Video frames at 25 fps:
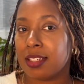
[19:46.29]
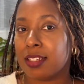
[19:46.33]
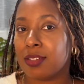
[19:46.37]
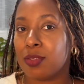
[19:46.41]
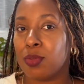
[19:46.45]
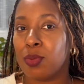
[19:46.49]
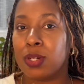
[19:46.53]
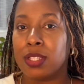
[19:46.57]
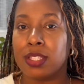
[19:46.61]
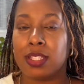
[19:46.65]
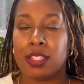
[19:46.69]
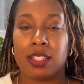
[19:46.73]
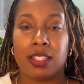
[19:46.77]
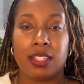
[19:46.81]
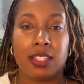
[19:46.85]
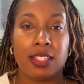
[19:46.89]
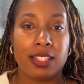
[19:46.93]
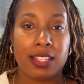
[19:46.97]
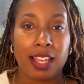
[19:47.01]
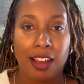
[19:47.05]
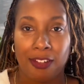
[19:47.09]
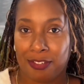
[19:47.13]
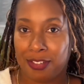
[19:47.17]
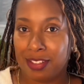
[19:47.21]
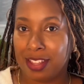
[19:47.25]
Would
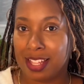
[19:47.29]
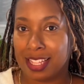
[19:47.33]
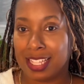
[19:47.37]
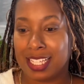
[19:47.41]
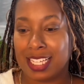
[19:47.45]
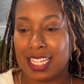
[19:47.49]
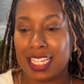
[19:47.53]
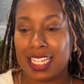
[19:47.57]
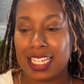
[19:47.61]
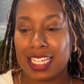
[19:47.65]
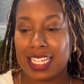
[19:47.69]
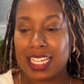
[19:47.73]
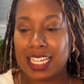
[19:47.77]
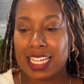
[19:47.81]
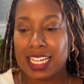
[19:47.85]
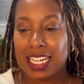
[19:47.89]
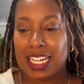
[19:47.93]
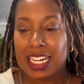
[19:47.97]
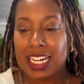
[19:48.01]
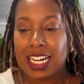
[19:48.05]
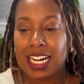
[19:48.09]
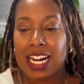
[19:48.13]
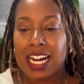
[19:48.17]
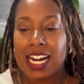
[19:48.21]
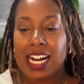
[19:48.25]
definitely,
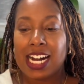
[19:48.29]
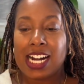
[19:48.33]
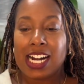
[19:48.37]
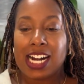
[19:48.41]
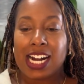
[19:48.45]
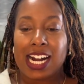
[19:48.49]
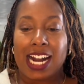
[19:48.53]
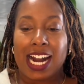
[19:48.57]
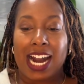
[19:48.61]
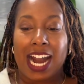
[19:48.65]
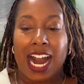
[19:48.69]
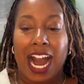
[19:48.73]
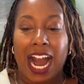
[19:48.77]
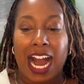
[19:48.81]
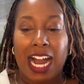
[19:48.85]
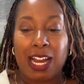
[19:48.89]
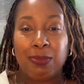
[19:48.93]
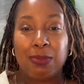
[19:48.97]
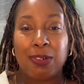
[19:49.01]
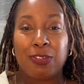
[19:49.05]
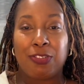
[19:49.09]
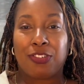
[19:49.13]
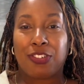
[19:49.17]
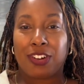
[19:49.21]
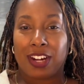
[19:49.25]
I'm
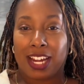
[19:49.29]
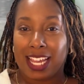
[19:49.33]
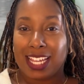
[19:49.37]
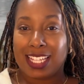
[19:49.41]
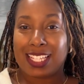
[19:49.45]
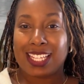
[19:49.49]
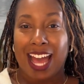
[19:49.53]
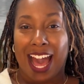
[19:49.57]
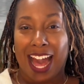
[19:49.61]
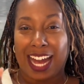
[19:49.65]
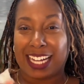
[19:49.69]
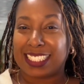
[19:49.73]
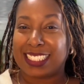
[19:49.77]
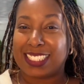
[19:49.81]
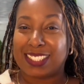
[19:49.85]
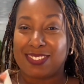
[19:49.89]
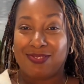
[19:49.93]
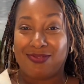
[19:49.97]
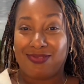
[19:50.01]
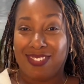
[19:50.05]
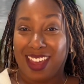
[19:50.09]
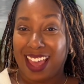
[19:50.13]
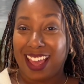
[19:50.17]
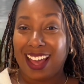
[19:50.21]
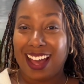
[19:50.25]
afraid to actually
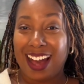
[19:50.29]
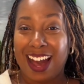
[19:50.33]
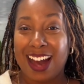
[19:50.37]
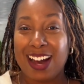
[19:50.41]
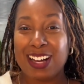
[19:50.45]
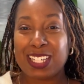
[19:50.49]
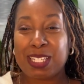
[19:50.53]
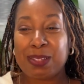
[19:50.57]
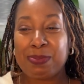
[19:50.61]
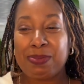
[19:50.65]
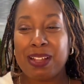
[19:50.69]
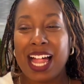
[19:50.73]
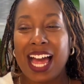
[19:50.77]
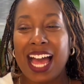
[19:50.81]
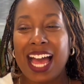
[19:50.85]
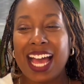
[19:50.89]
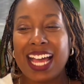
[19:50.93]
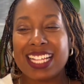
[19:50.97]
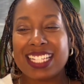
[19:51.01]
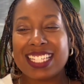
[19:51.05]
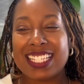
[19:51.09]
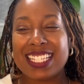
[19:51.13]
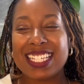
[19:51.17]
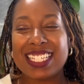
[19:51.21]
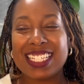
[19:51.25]
make a
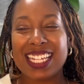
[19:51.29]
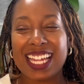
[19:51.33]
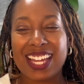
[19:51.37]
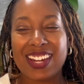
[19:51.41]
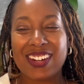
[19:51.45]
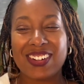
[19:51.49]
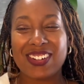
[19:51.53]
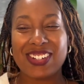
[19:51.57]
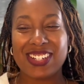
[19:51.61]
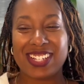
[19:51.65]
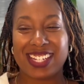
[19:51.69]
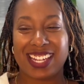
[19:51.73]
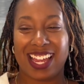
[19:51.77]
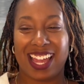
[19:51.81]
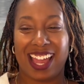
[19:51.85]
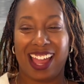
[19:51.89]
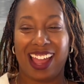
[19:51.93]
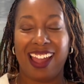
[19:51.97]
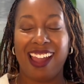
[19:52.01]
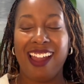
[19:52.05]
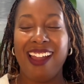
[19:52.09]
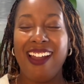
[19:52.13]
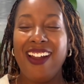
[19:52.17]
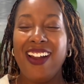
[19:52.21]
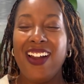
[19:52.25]
houseplant in
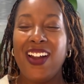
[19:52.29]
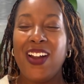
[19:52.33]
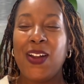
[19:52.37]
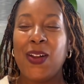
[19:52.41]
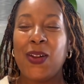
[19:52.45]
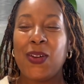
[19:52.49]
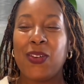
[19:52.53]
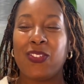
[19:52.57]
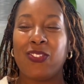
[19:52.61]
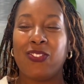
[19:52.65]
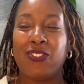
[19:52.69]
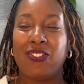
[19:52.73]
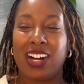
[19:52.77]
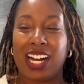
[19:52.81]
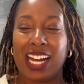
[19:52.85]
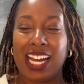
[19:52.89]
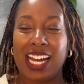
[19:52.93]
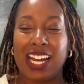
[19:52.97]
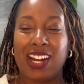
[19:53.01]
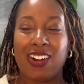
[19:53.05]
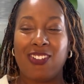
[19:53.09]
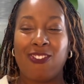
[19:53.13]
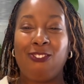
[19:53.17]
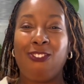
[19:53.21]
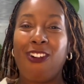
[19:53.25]
crochet
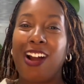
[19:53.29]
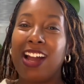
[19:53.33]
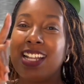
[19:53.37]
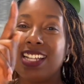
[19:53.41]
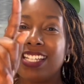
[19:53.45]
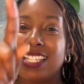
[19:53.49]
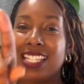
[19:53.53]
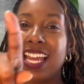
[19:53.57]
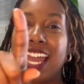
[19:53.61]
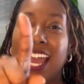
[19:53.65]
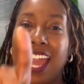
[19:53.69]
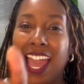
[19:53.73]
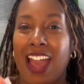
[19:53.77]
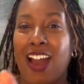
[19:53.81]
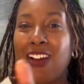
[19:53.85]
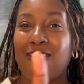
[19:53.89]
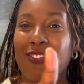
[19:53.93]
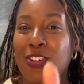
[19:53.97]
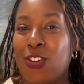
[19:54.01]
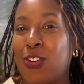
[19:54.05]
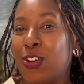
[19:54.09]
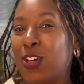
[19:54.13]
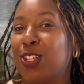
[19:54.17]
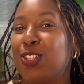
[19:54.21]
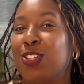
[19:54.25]
but one day I'm
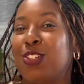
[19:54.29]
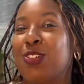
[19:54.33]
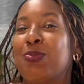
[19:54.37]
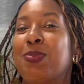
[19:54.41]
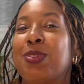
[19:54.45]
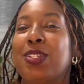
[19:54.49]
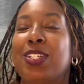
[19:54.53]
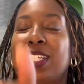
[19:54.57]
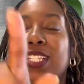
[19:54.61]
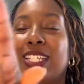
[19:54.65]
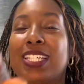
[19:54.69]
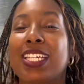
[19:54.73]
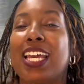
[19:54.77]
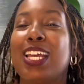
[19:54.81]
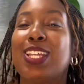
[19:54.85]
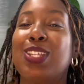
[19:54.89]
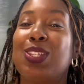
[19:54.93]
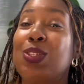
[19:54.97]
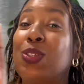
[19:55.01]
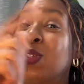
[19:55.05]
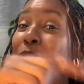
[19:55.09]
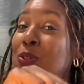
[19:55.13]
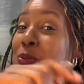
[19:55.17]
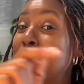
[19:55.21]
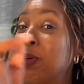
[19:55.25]
going to. But just in case
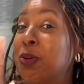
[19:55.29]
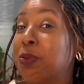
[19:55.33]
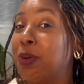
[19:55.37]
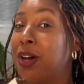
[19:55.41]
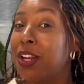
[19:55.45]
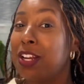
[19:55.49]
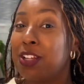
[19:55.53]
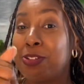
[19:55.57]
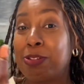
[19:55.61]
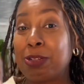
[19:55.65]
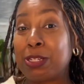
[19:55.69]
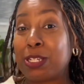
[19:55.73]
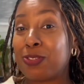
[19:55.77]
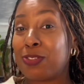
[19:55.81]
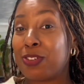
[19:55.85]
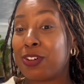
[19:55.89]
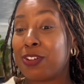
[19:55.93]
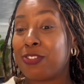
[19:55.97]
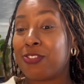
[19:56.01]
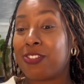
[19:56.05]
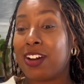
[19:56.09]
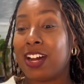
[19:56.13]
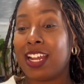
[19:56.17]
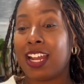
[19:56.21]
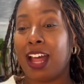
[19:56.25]
you would want to do this for a
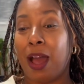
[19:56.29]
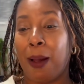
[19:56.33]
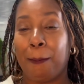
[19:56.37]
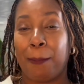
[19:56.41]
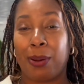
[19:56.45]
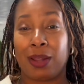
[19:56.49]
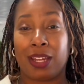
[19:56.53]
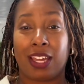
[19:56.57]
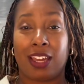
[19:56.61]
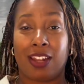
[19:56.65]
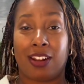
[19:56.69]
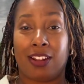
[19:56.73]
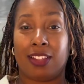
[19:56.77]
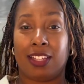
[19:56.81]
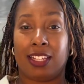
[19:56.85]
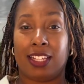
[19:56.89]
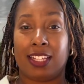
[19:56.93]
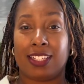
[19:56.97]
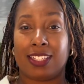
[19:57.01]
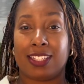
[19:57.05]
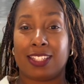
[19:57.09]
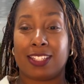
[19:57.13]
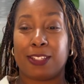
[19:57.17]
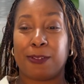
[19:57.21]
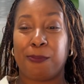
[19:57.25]
friend, I'm putting it on the
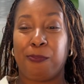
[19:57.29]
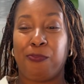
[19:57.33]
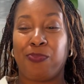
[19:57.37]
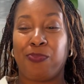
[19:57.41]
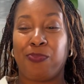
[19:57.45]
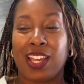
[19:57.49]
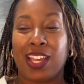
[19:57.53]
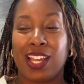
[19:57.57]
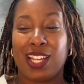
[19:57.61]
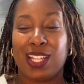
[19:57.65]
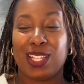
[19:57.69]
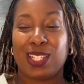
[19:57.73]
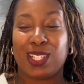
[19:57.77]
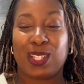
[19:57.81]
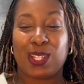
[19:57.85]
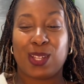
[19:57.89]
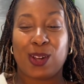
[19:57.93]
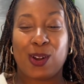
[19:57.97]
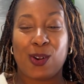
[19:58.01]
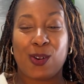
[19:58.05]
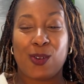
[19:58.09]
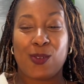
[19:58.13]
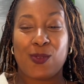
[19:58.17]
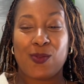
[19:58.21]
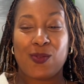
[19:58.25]
list.
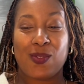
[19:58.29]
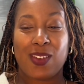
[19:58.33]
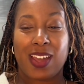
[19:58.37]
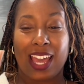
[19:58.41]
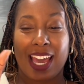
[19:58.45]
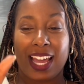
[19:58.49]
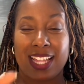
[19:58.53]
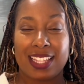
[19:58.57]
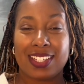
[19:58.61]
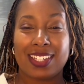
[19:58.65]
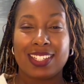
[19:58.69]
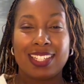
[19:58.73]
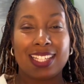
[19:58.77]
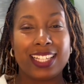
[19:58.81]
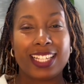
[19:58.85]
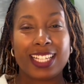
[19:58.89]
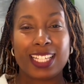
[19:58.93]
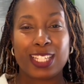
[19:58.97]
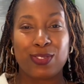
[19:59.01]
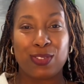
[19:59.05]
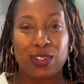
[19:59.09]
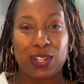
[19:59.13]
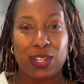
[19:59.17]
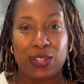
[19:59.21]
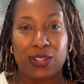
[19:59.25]
So it's on the
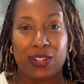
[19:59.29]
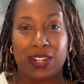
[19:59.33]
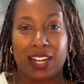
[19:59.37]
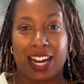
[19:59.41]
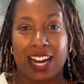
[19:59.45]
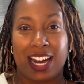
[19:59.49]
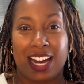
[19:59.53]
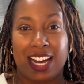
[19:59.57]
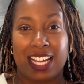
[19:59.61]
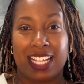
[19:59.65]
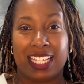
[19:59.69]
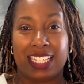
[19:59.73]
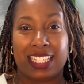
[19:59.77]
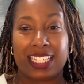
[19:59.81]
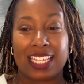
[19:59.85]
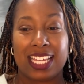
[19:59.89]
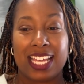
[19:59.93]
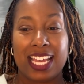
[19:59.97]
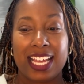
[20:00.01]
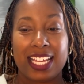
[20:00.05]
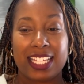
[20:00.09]
list for you guys.